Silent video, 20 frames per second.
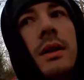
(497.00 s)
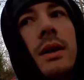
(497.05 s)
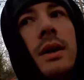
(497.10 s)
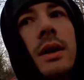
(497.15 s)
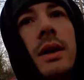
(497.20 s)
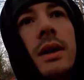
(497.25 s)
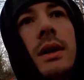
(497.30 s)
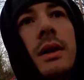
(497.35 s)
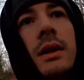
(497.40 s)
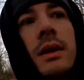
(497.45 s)

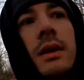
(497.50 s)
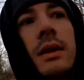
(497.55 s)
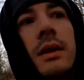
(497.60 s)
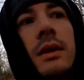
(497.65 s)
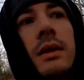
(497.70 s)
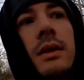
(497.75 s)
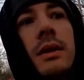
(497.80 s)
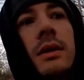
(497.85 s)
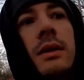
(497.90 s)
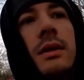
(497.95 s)
And
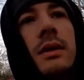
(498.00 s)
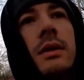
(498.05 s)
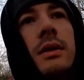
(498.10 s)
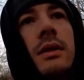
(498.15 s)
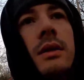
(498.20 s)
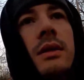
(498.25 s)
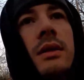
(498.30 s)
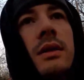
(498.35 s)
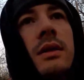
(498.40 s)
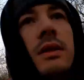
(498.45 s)

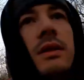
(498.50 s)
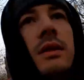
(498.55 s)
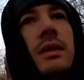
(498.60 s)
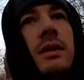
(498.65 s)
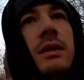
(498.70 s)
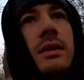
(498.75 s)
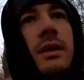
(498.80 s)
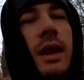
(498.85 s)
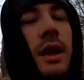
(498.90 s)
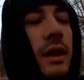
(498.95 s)

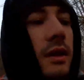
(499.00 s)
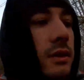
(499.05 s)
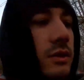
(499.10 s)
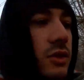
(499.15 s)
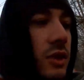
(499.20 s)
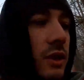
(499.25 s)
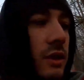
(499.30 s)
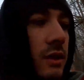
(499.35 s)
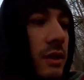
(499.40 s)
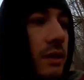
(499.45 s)
just ate and
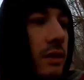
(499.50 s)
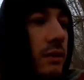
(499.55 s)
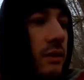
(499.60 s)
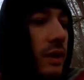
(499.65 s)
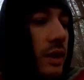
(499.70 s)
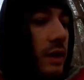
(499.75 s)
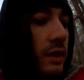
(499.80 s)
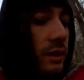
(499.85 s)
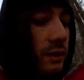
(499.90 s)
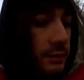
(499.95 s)
drank around the
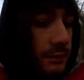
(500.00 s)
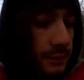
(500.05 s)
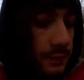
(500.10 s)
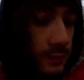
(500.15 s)
fire.